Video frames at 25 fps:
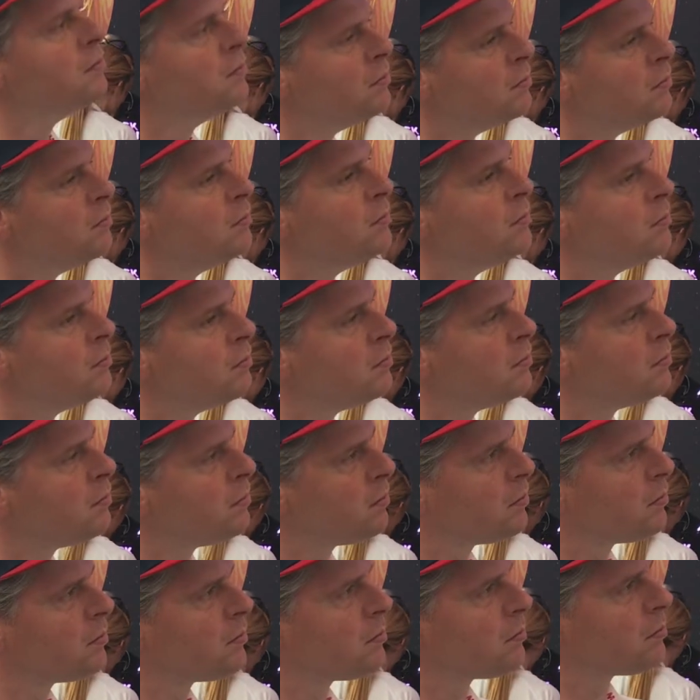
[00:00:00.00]

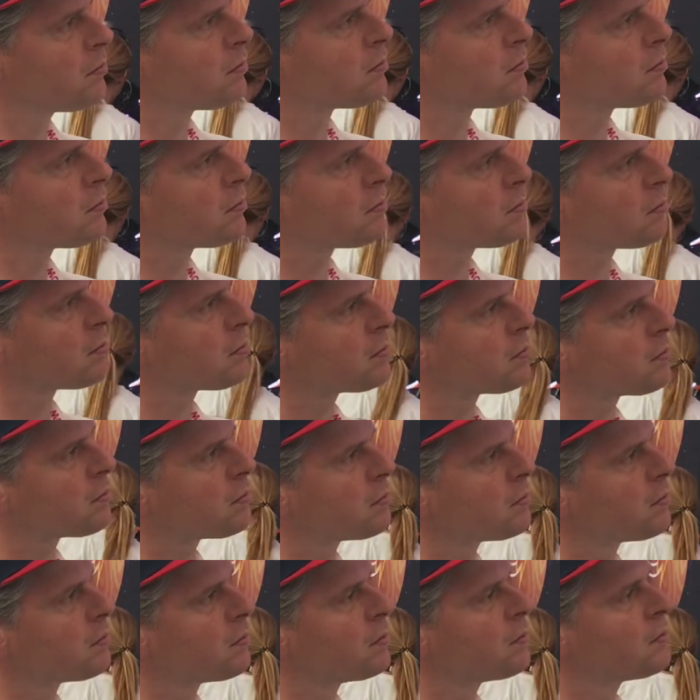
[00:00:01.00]

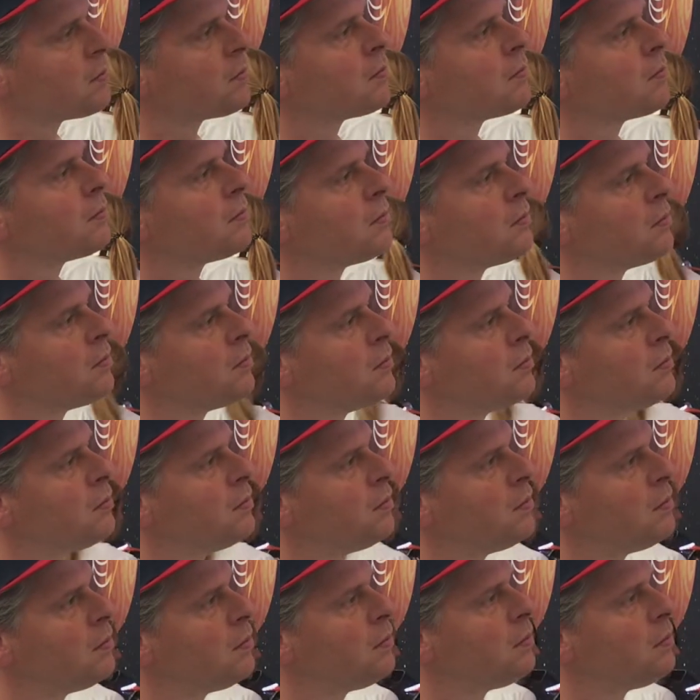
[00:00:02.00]
[no speech]